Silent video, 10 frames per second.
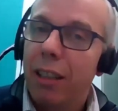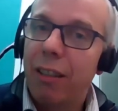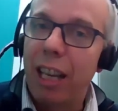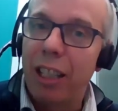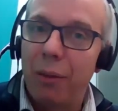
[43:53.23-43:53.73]

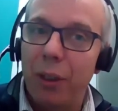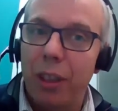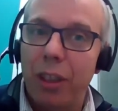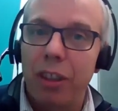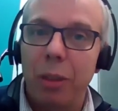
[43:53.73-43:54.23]
thank you for
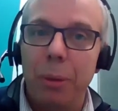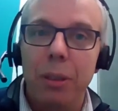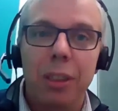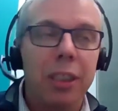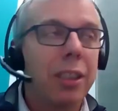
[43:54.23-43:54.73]

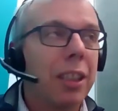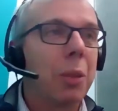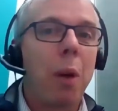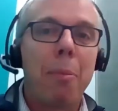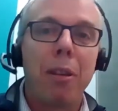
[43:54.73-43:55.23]
contributing to
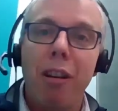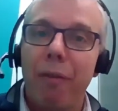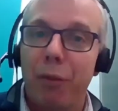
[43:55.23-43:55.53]
this webinar,